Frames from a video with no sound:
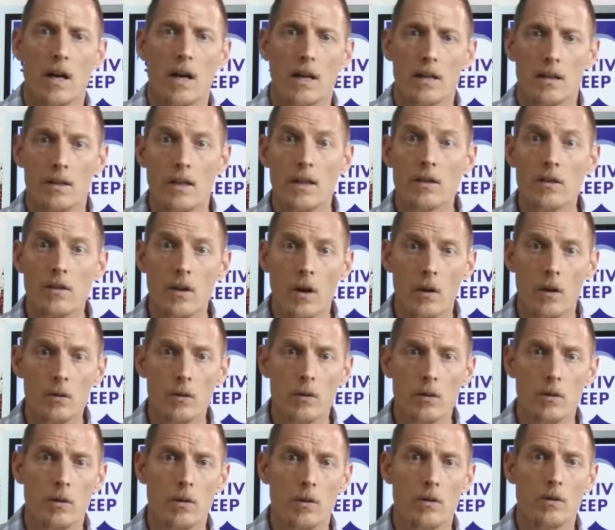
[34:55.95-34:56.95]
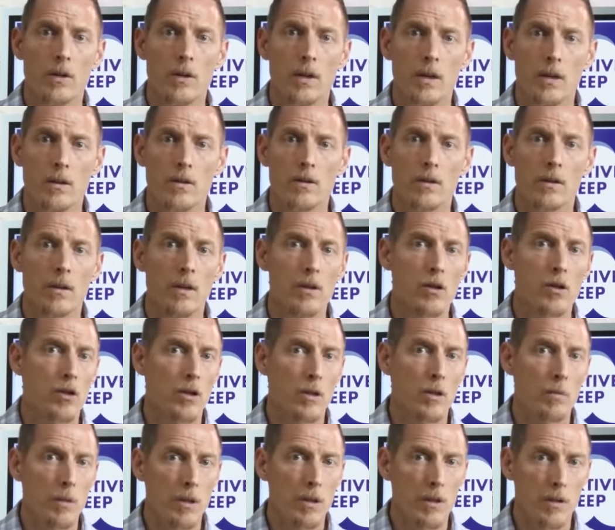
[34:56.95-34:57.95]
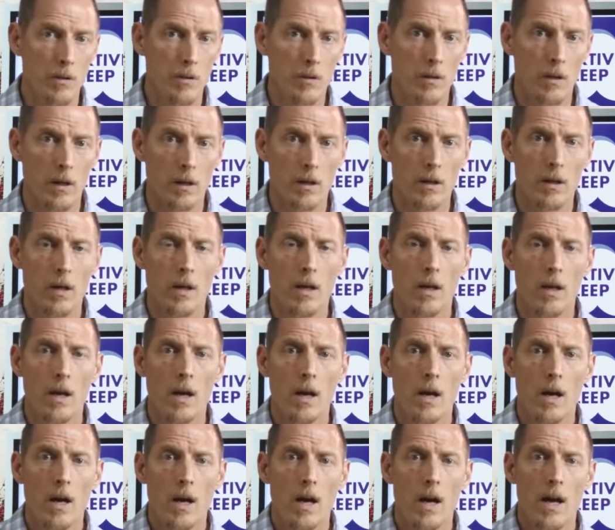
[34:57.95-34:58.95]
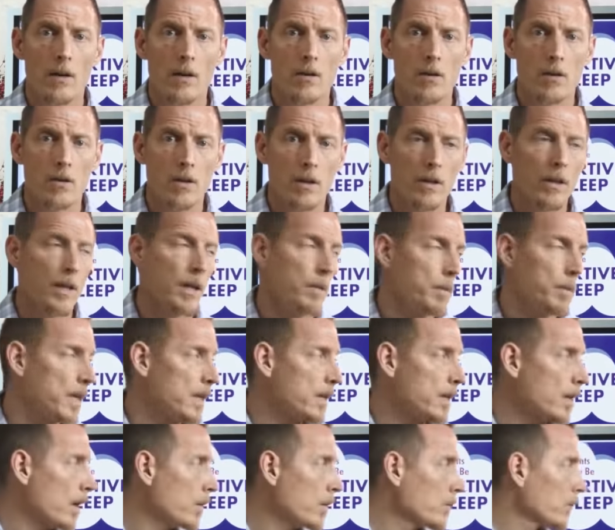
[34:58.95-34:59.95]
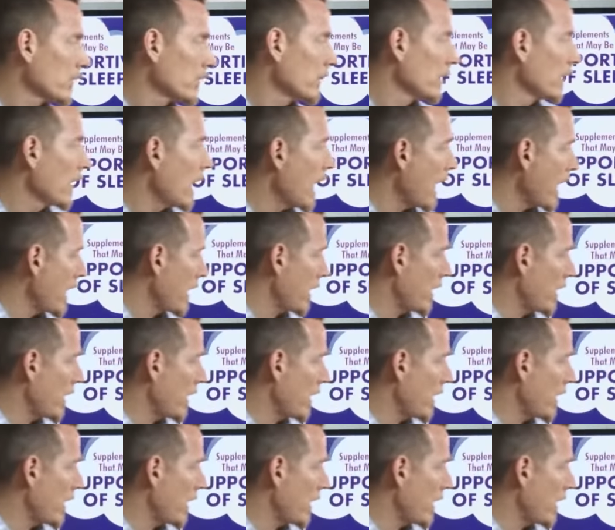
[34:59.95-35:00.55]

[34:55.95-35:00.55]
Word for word: And they don't do the things that they should be doing and so then they become reliant